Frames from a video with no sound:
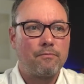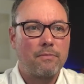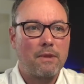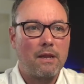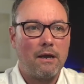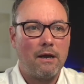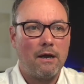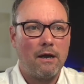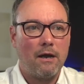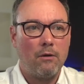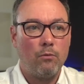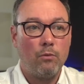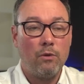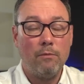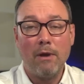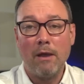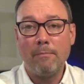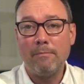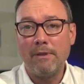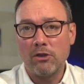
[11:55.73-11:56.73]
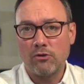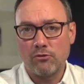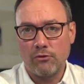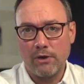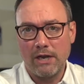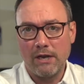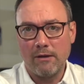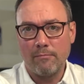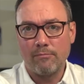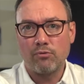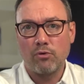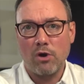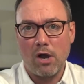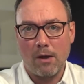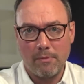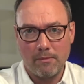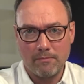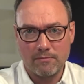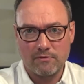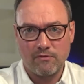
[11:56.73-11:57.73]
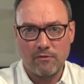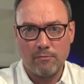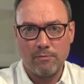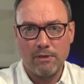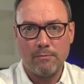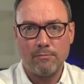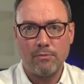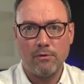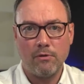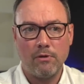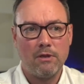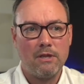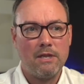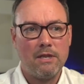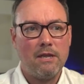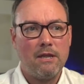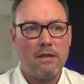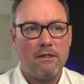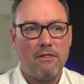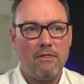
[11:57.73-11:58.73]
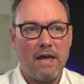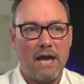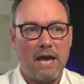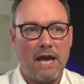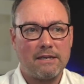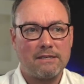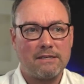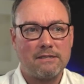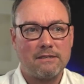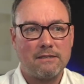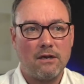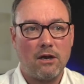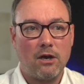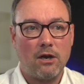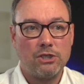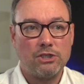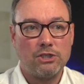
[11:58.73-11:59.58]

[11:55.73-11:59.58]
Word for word: uh, we might be creating problems for people that are just